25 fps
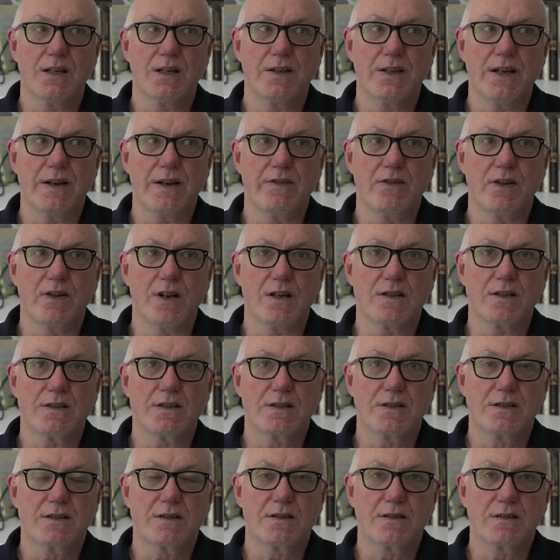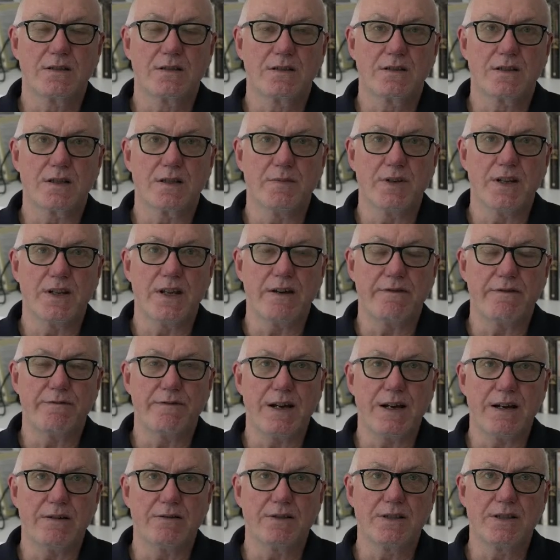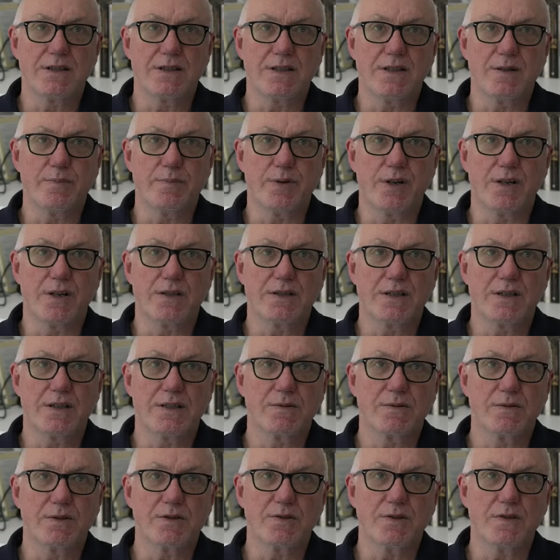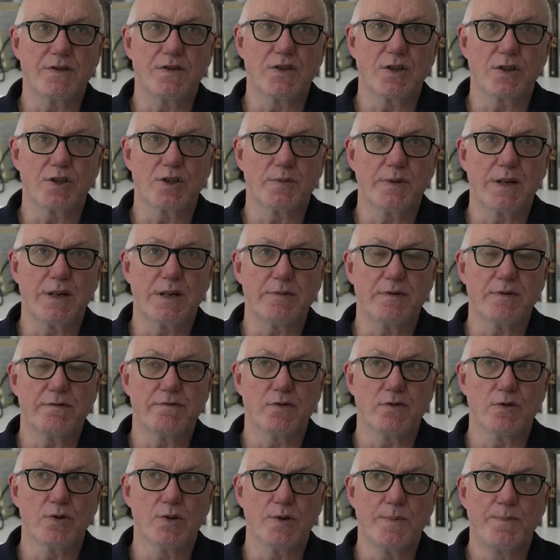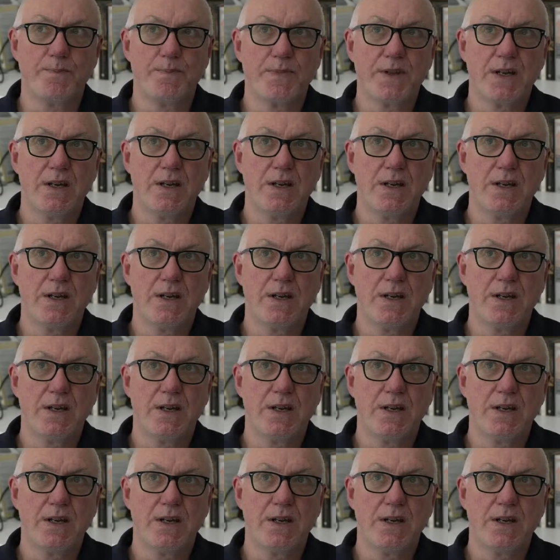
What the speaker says: They've lost some of their founders in the process, which we've talked about before.